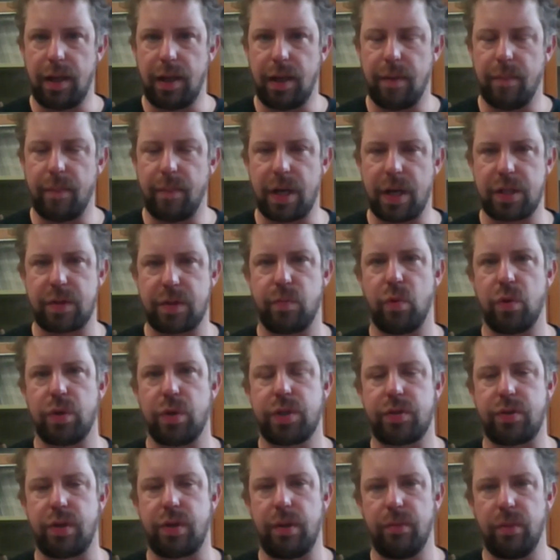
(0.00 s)
much more
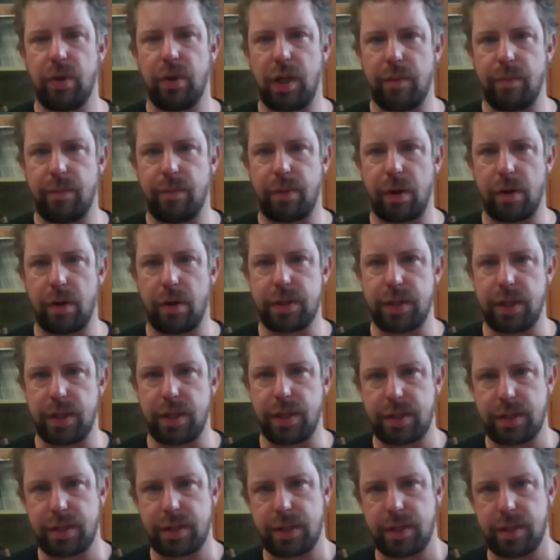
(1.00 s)
streamlined
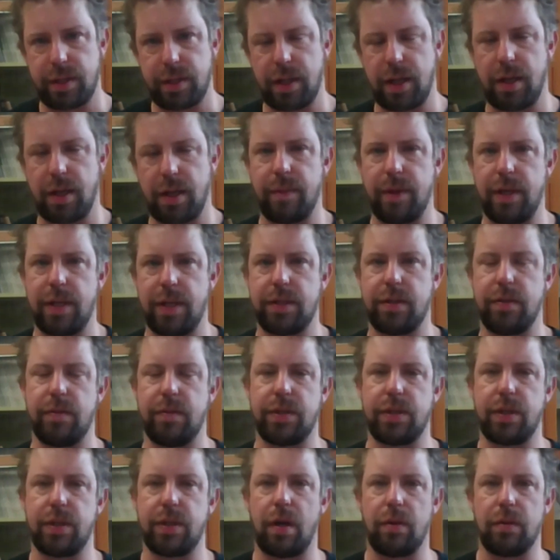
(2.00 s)
process as a
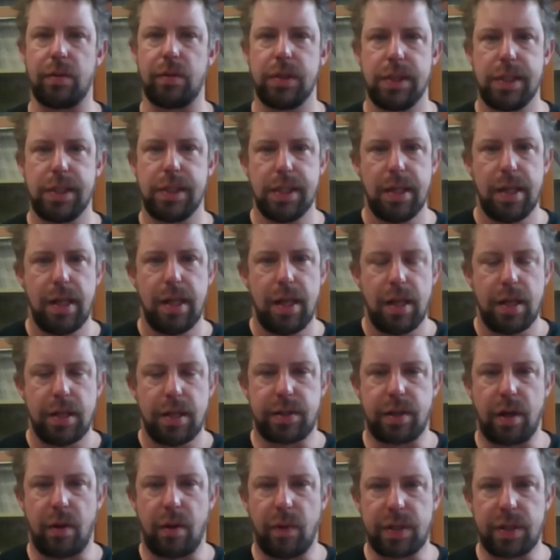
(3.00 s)
result.
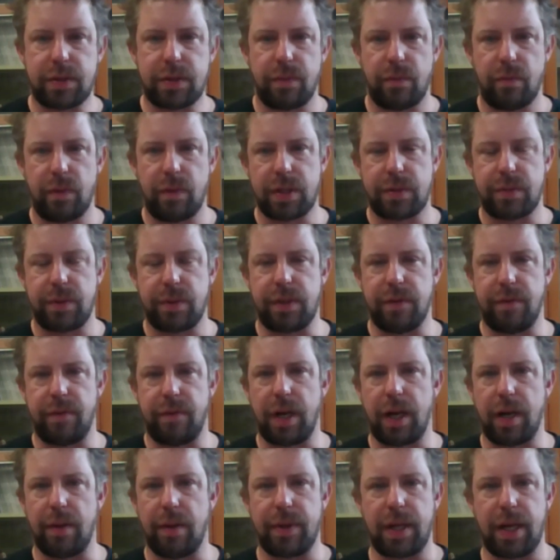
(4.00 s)
So once we
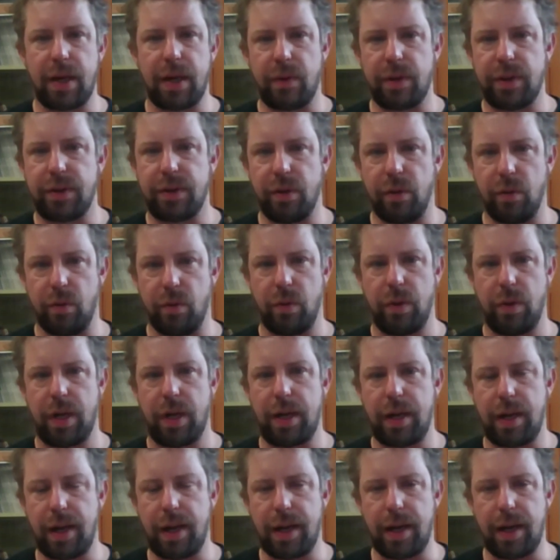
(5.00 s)
developed that, we thought,
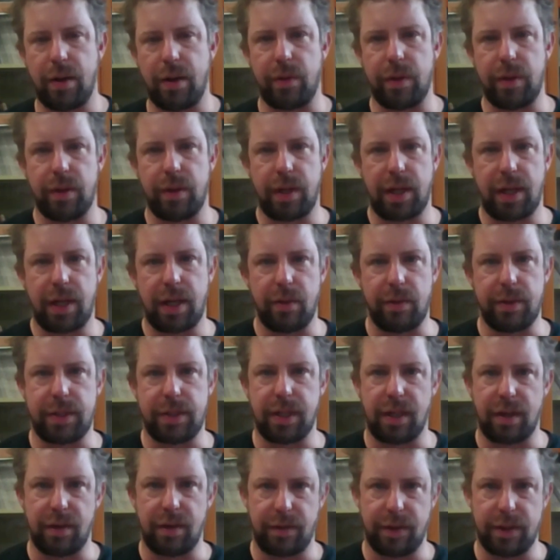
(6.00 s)
well, how do we
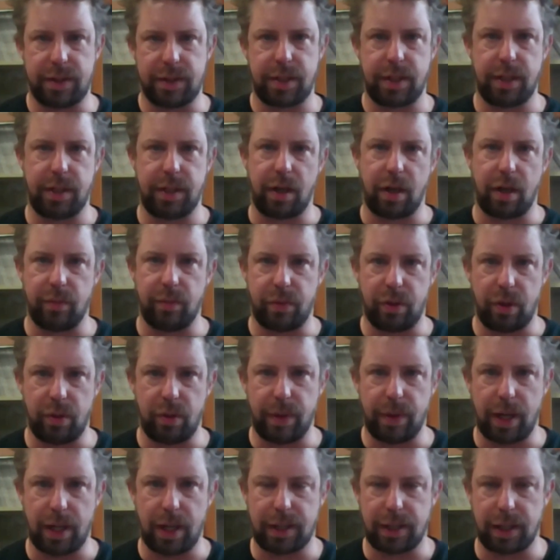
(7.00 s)
deliver this to the homebrew
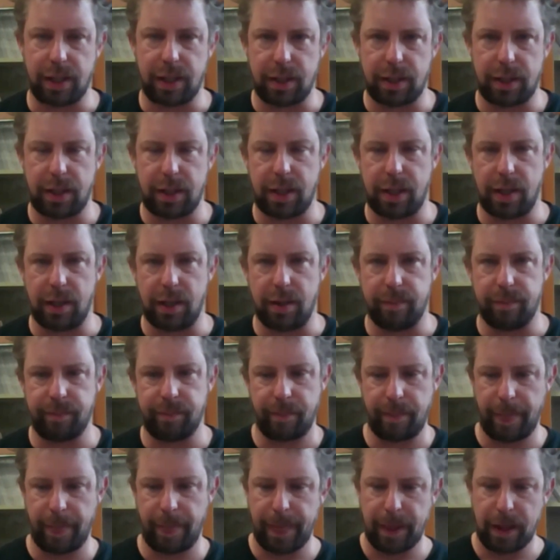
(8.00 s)
market?
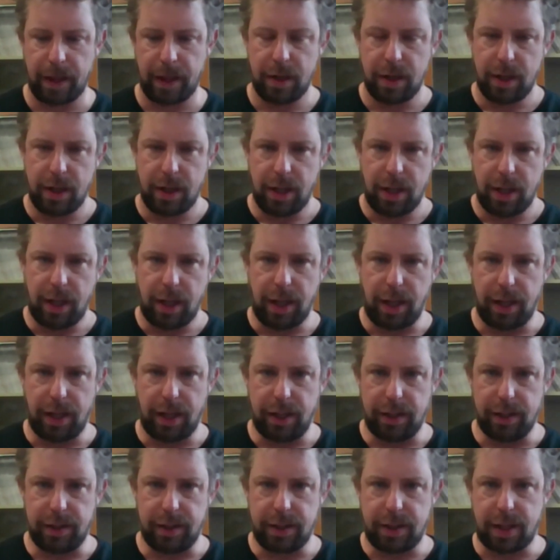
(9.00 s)

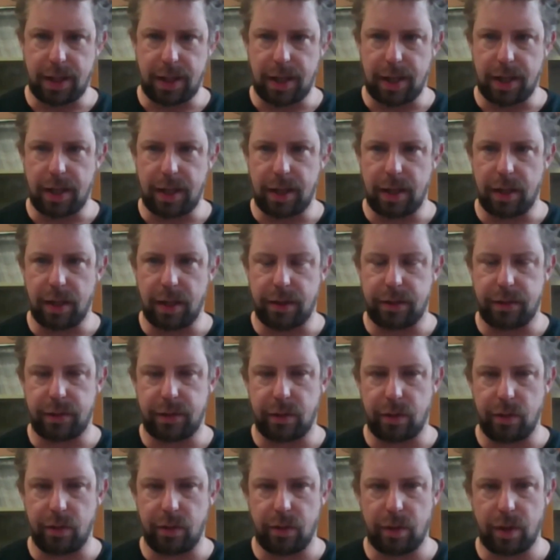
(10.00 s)
And
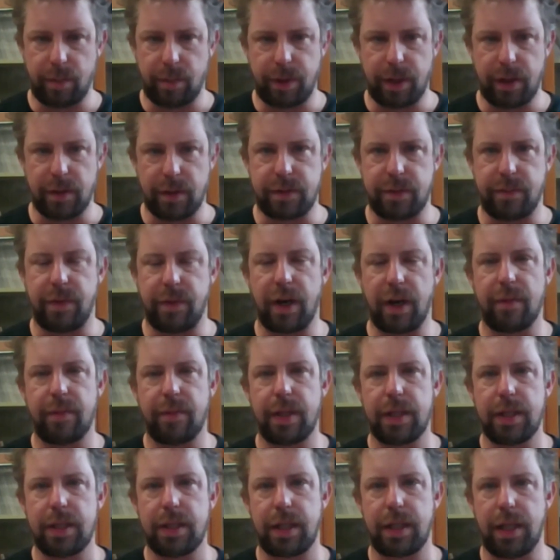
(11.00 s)
through a bit of
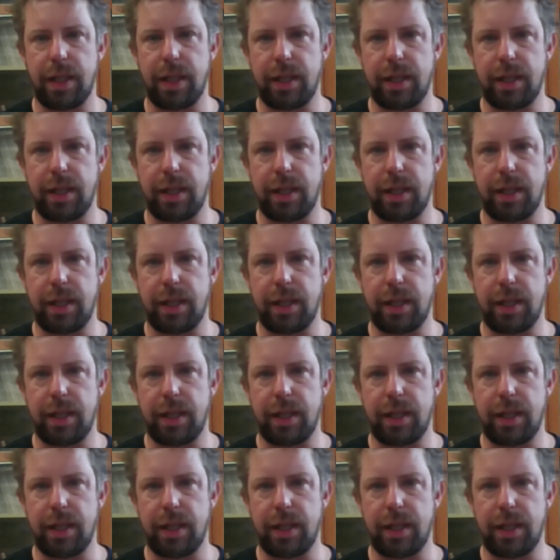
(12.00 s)
development